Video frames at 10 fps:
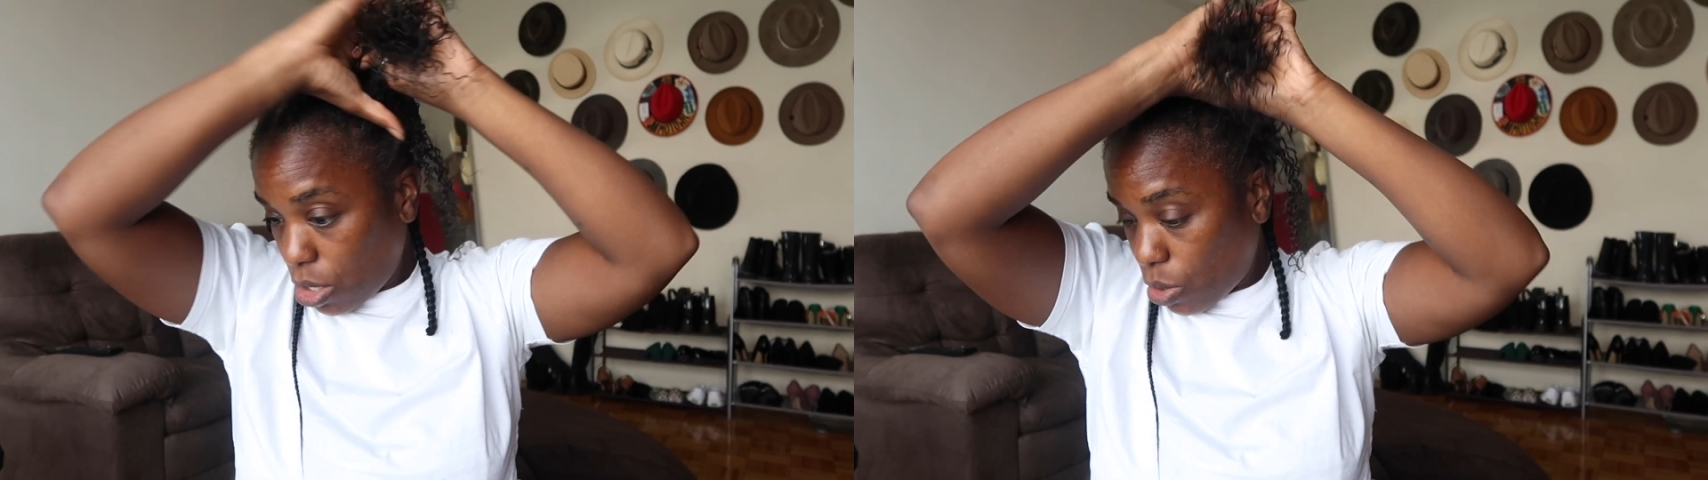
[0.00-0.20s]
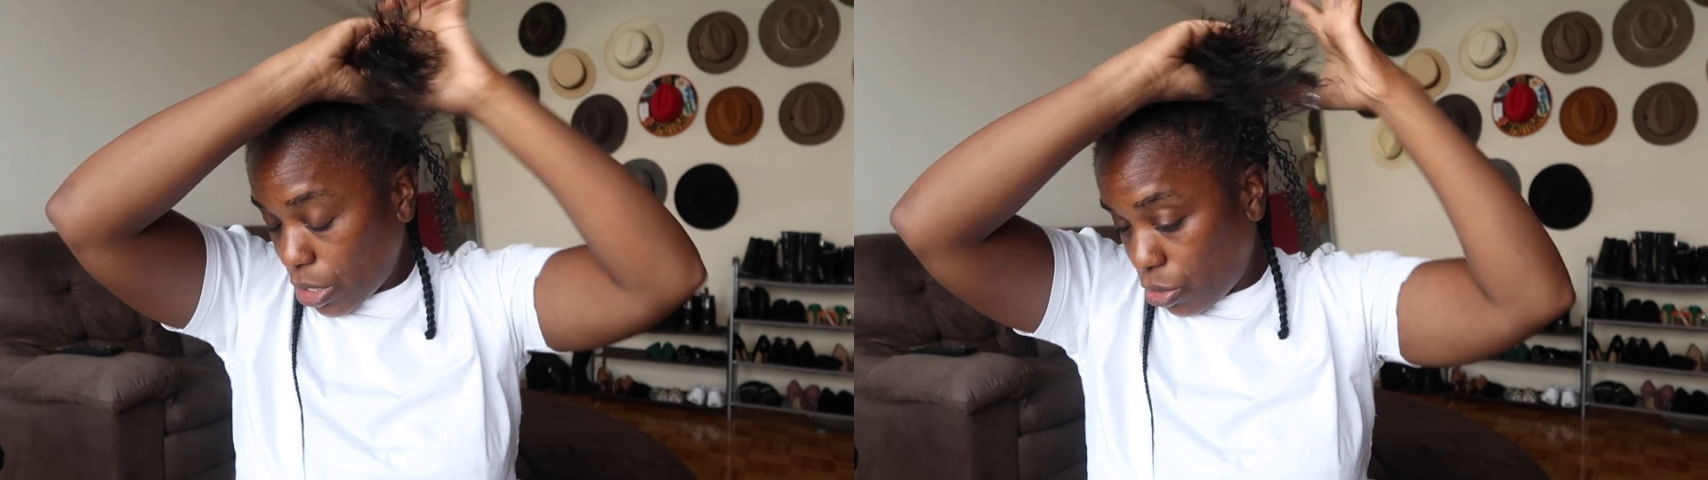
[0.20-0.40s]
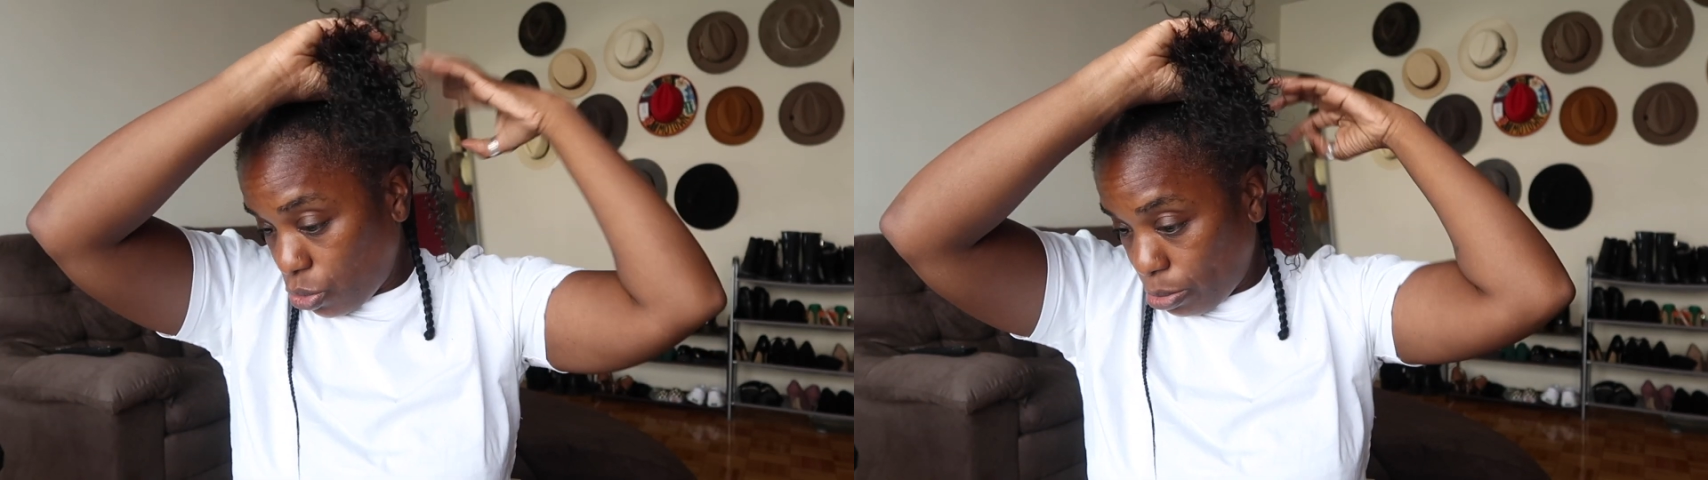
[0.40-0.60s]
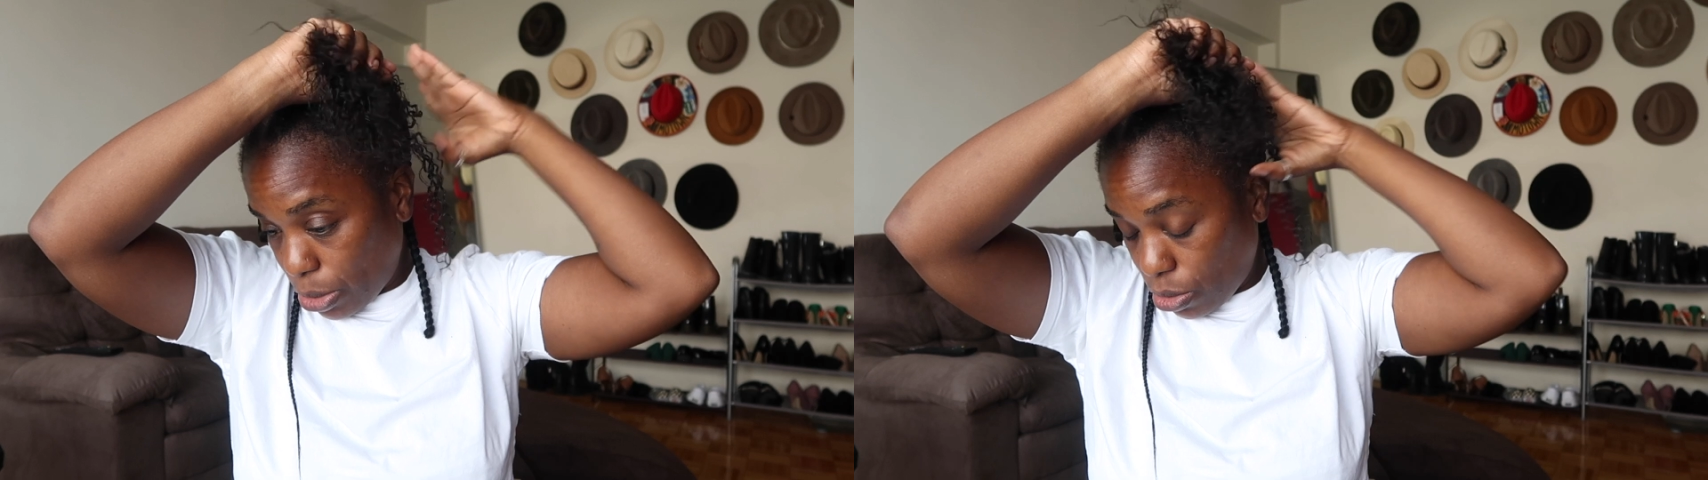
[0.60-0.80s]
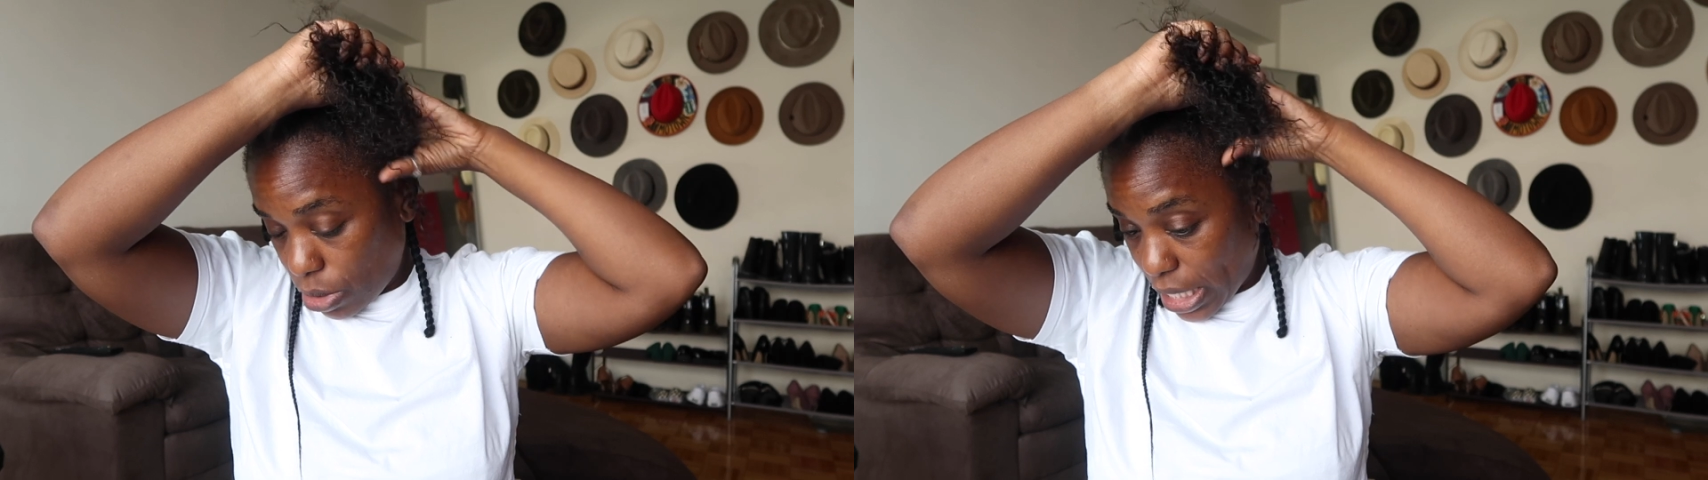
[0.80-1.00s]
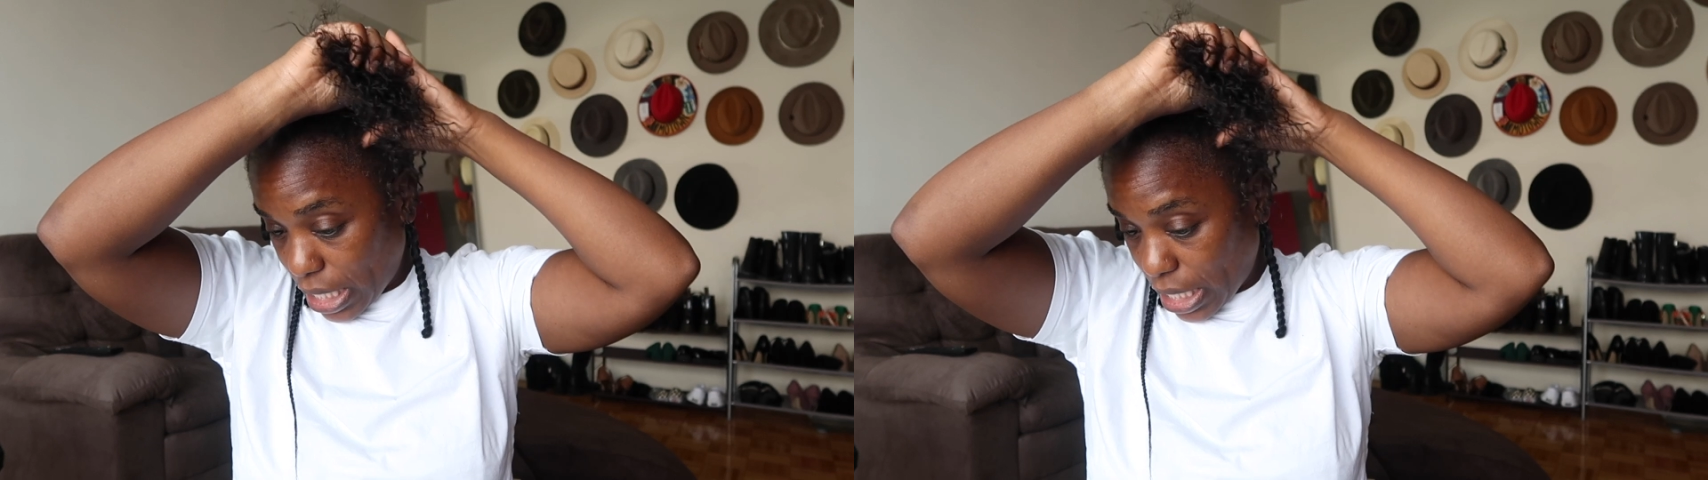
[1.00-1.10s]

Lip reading: quadrupled. It